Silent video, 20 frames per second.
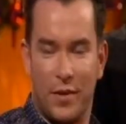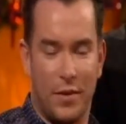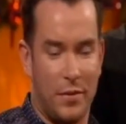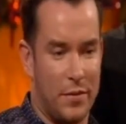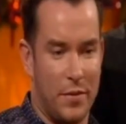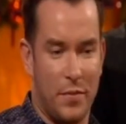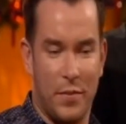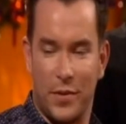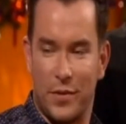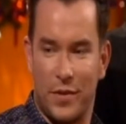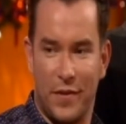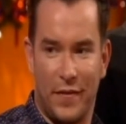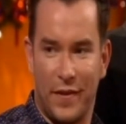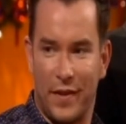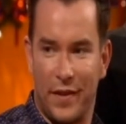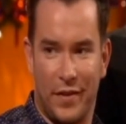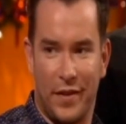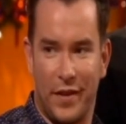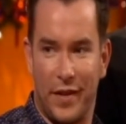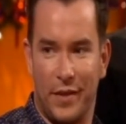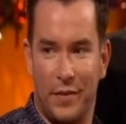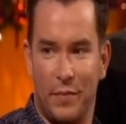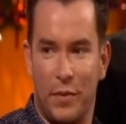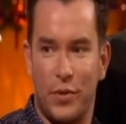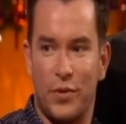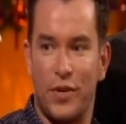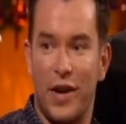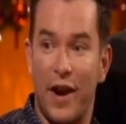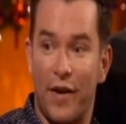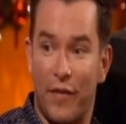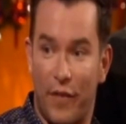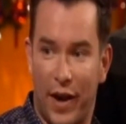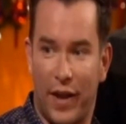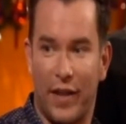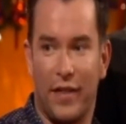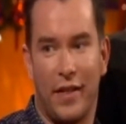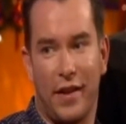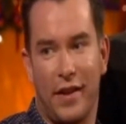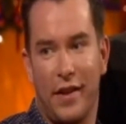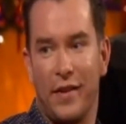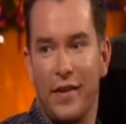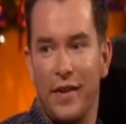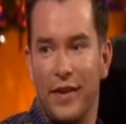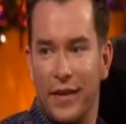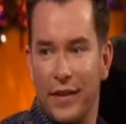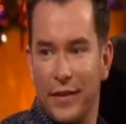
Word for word: So the most difficult thing, most nerve-wracking thing.